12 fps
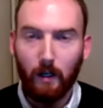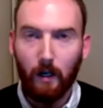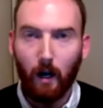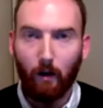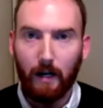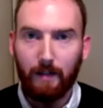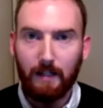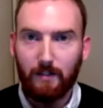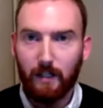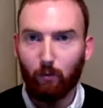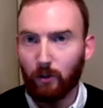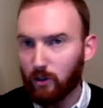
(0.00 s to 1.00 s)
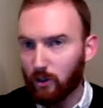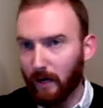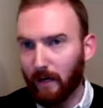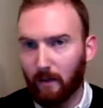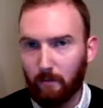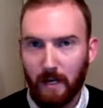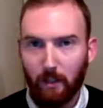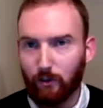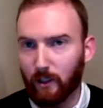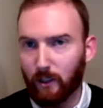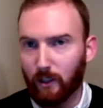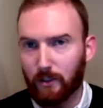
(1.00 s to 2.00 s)
All right, that's it. Once you're out of the
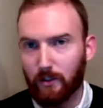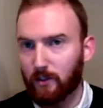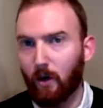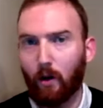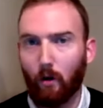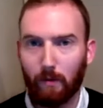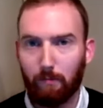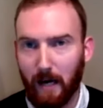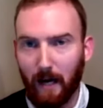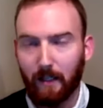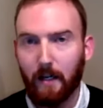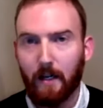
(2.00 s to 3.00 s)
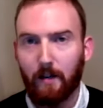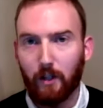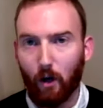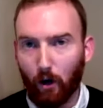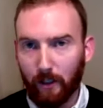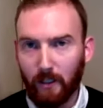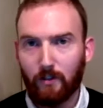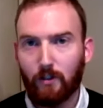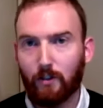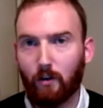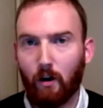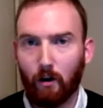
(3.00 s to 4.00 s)
matrix, there's no going back. The
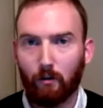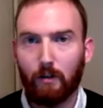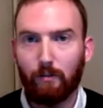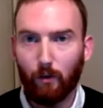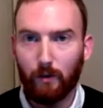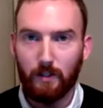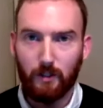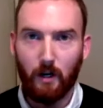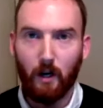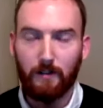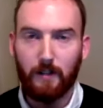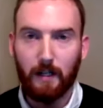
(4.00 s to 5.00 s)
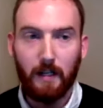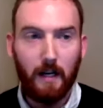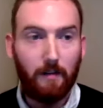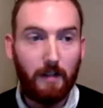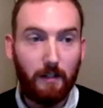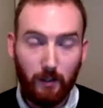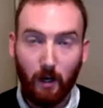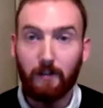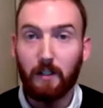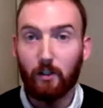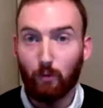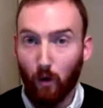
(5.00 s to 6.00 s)
audiences are hungry for this content. This
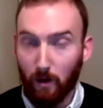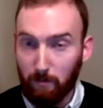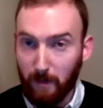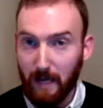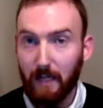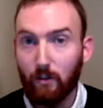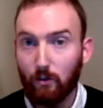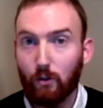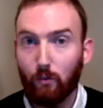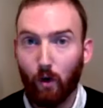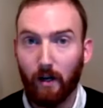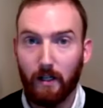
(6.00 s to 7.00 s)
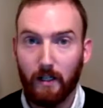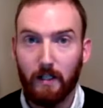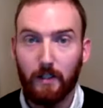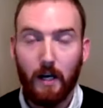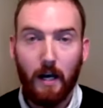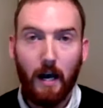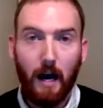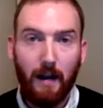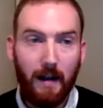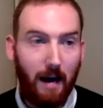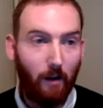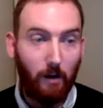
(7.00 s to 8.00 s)
content is what made YouTube what it is.
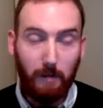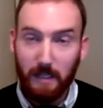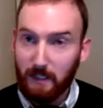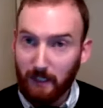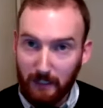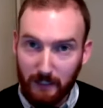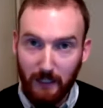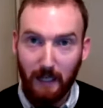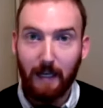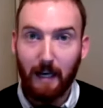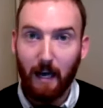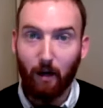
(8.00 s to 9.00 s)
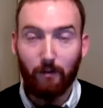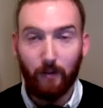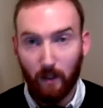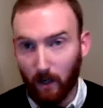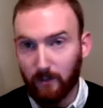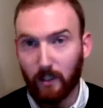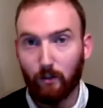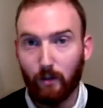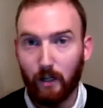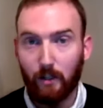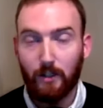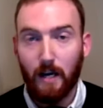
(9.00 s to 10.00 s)
And now they're basically selling out the content
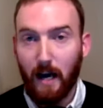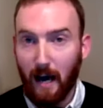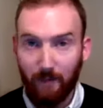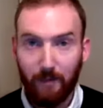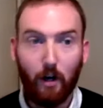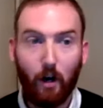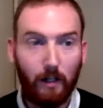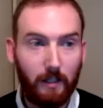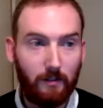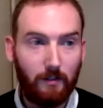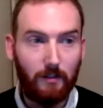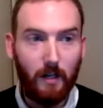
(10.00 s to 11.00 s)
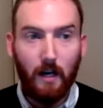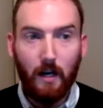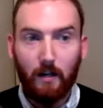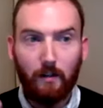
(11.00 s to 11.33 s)
creators and the audiences